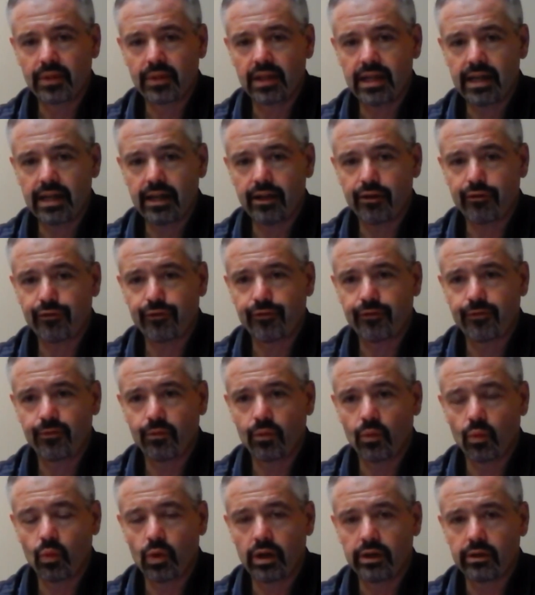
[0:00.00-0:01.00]
If
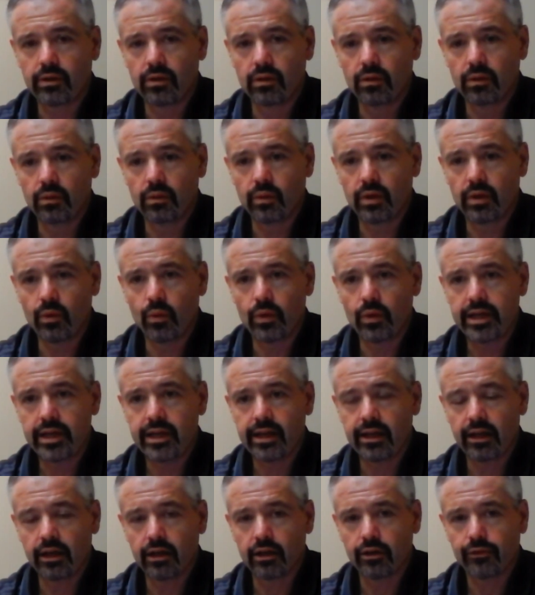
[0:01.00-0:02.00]
what we
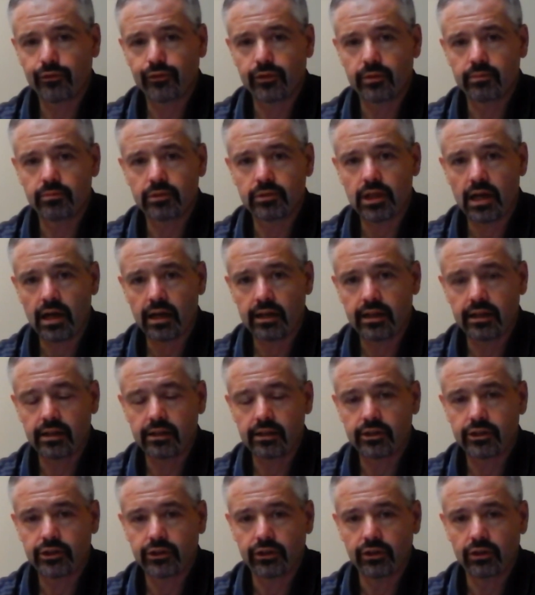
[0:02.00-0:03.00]
hear from
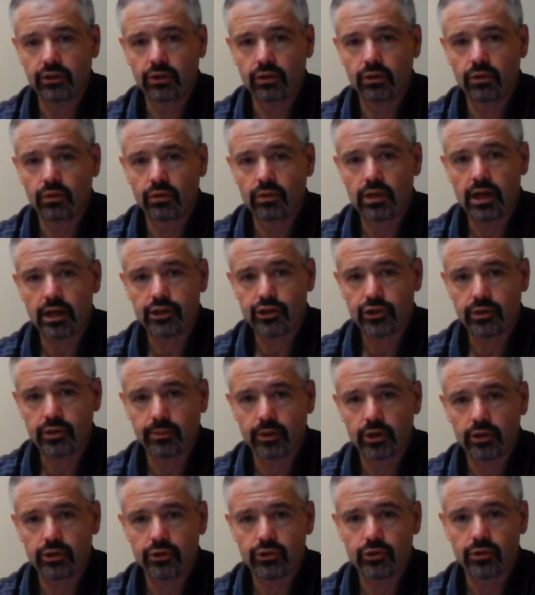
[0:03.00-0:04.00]
talking to
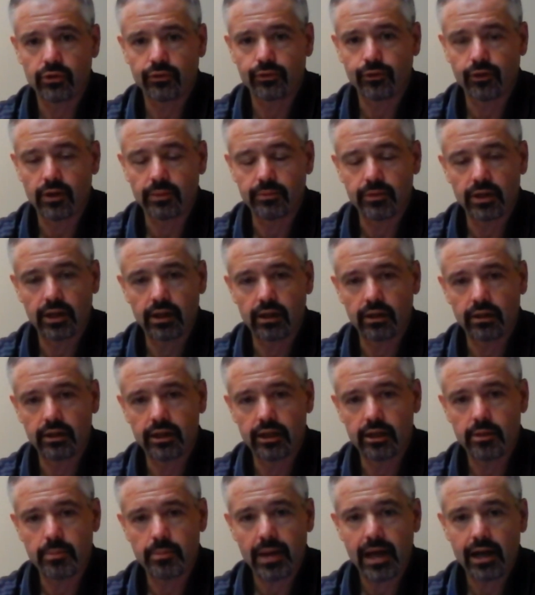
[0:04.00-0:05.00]
customers or from the
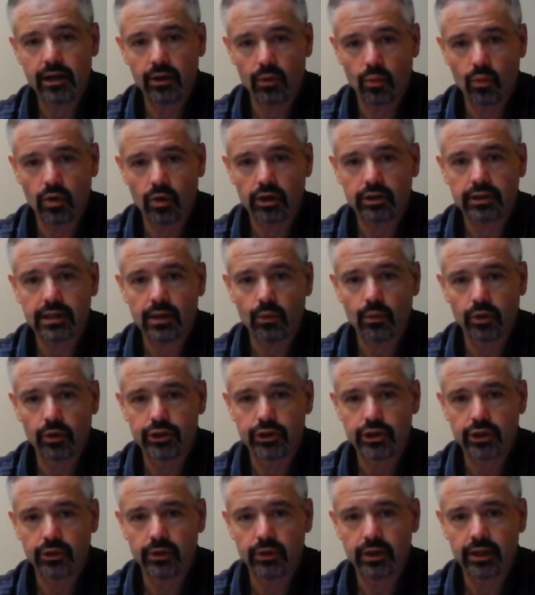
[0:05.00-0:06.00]
independent work that we're
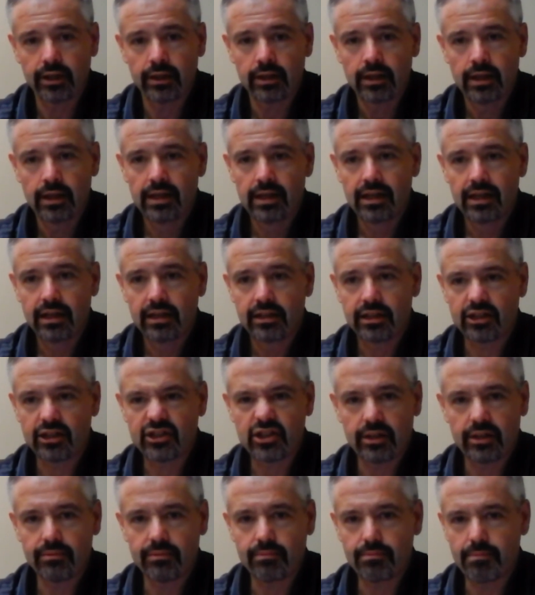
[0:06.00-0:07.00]
doing
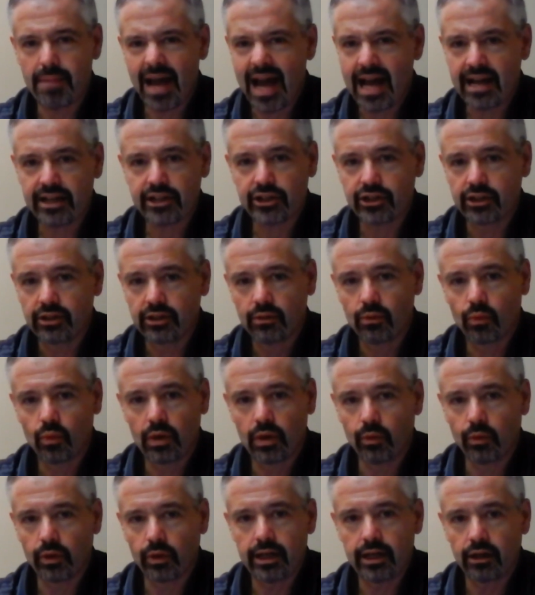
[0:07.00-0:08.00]
doesn't match
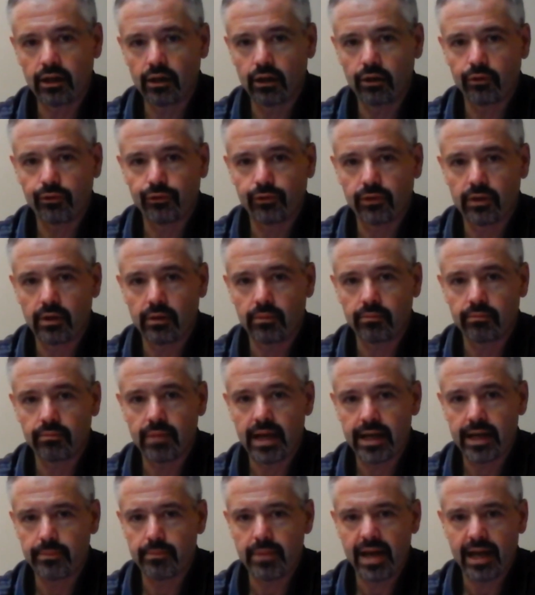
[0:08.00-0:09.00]
what we're hearing from
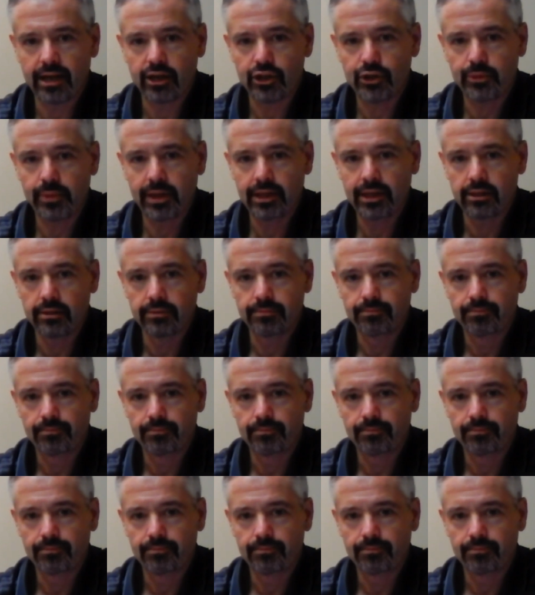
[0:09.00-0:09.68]
management,